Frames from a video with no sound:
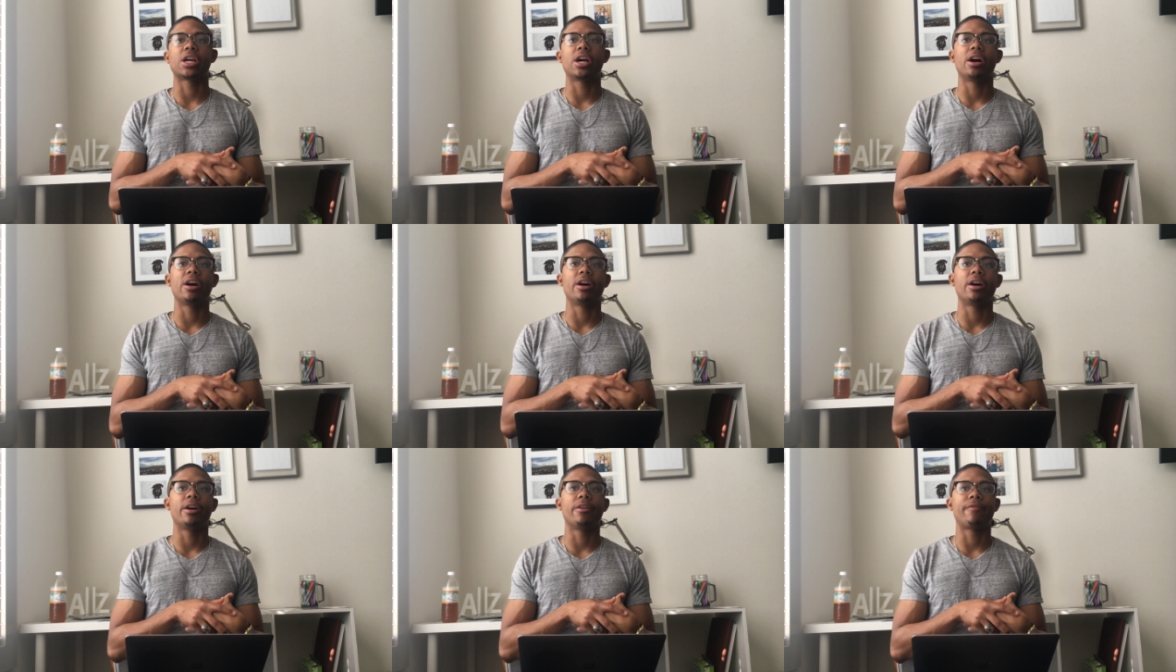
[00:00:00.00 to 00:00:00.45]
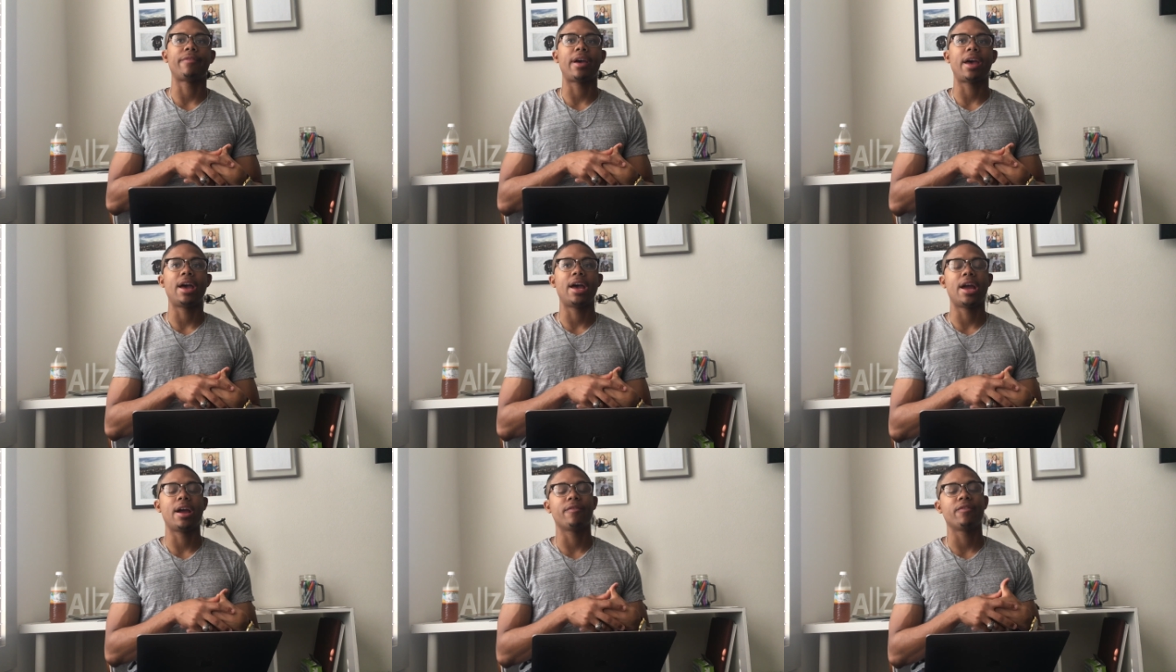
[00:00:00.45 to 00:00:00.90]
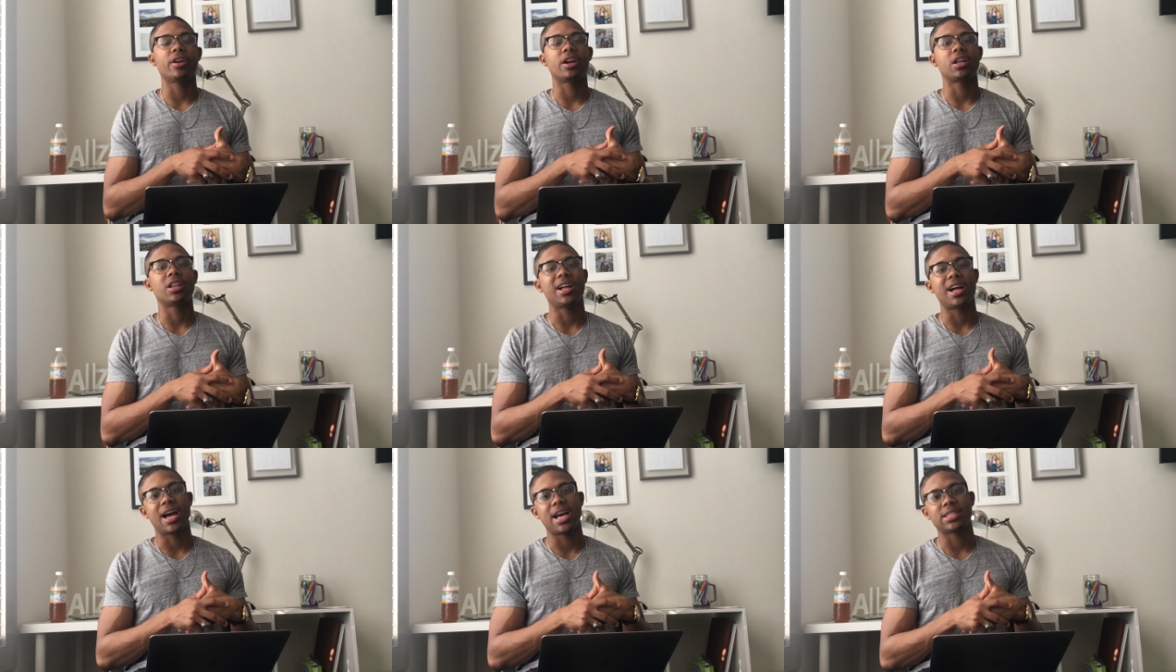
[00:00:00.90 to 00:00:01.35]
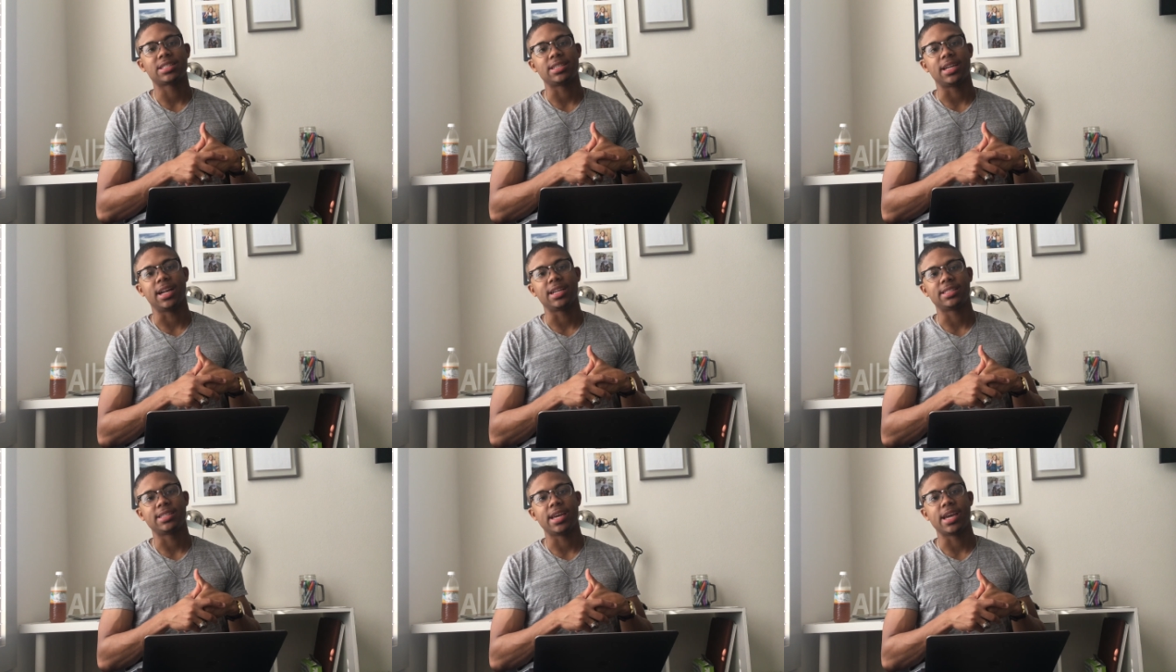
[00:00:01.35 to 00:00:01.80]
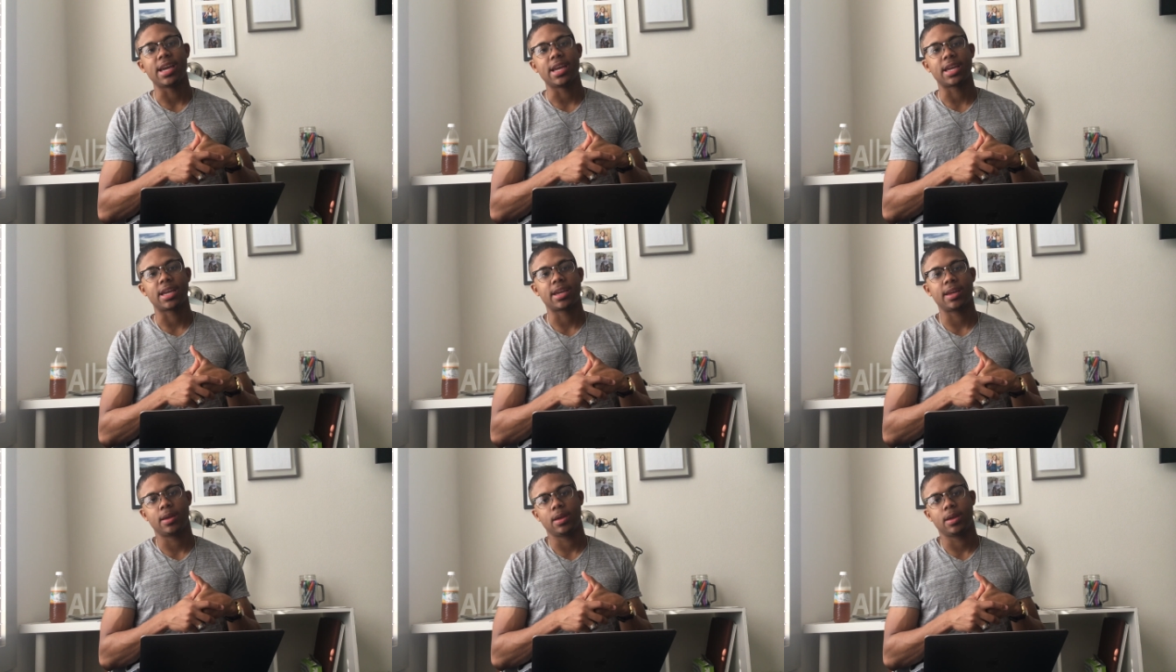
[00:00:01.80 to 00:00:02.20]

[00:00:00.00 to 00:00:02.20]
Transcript: of every class that I take